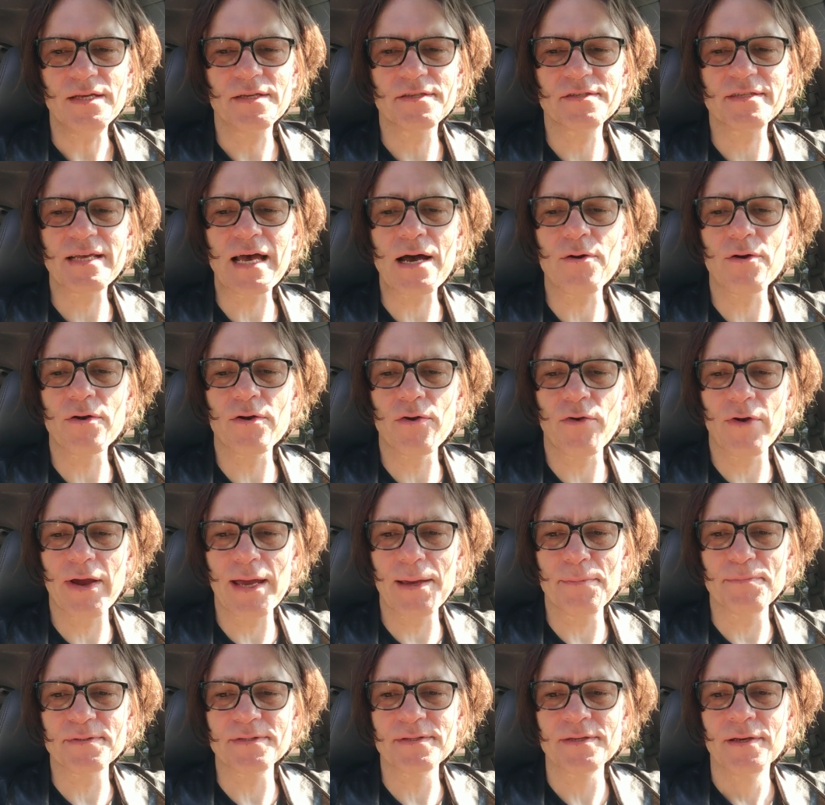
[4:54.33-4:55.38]
Sour
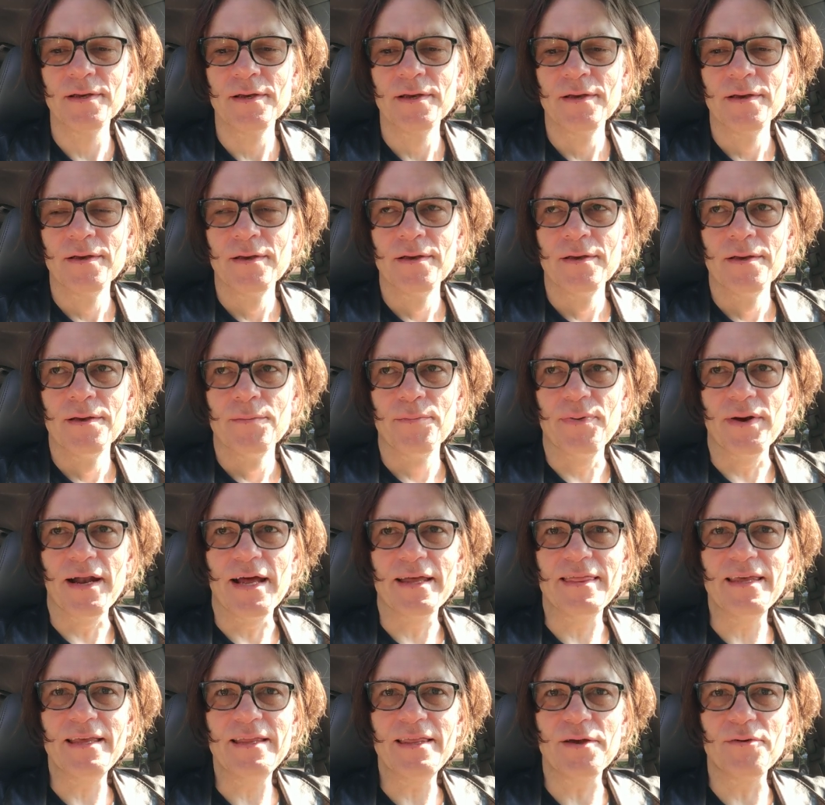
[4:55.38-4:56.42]
grapes. But
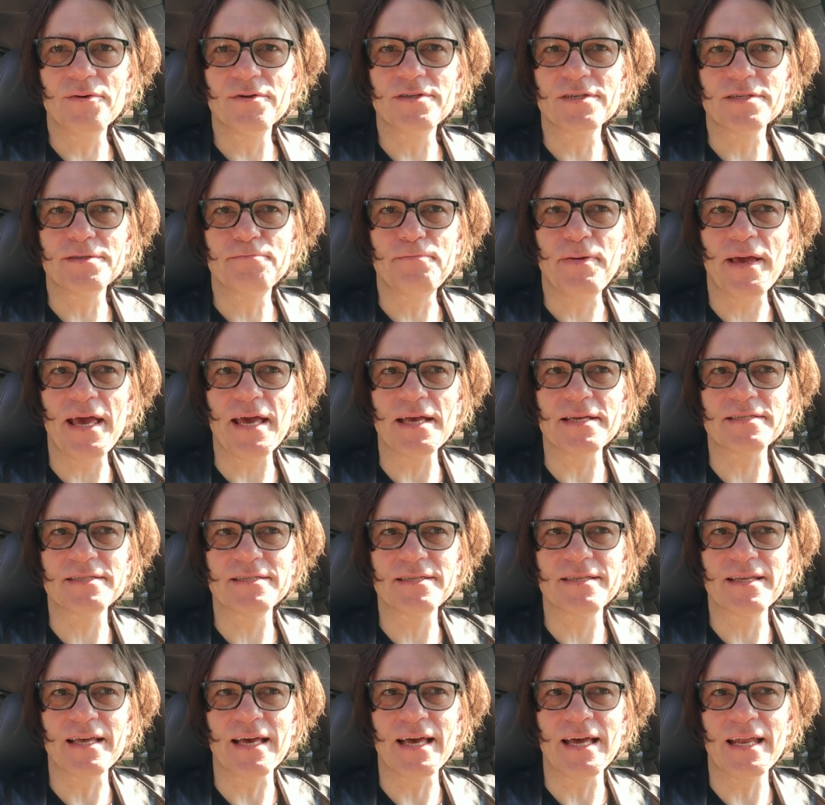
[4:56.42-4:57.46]
I think they were just
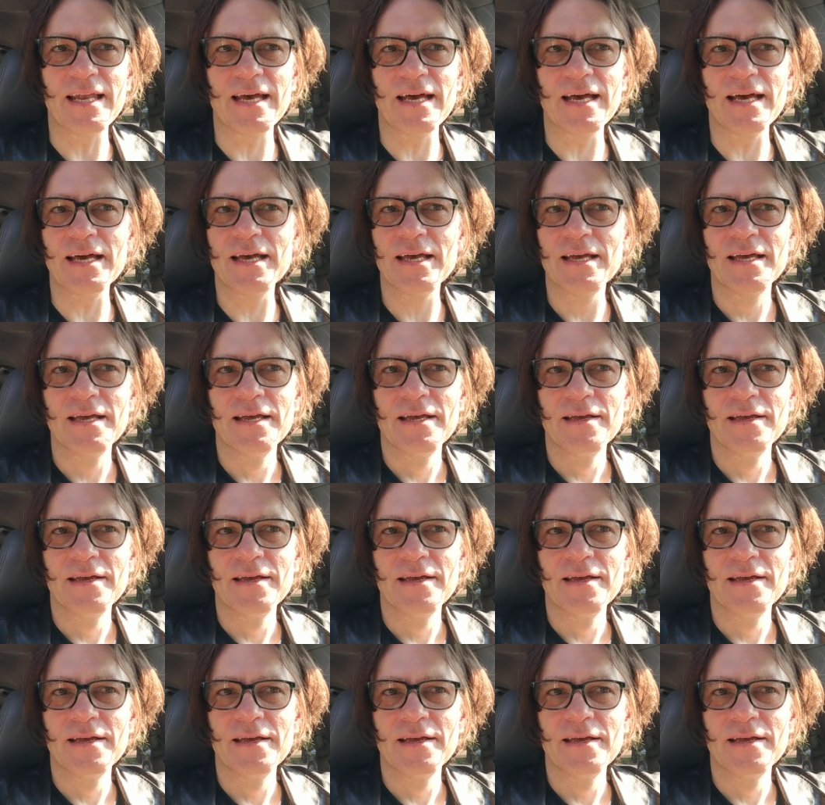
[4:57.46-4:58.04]
pissed that